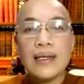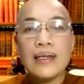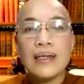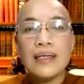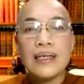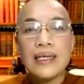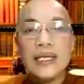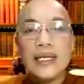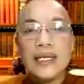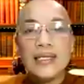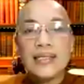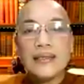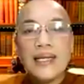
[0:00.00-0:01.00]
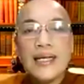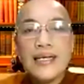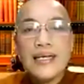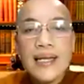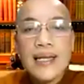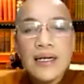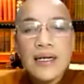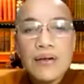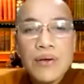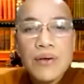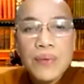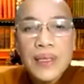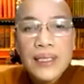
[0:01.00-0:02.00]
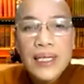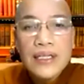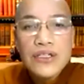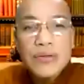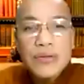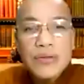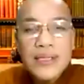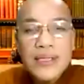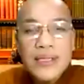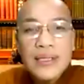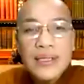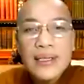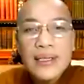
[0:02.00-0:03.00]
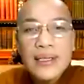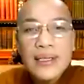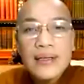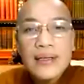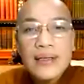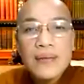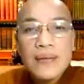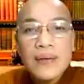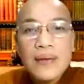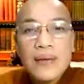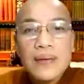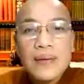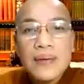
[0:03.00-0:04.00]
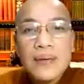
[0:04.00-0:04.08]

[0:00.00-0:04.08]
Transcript: uh, is that is there a growing interest? No, no.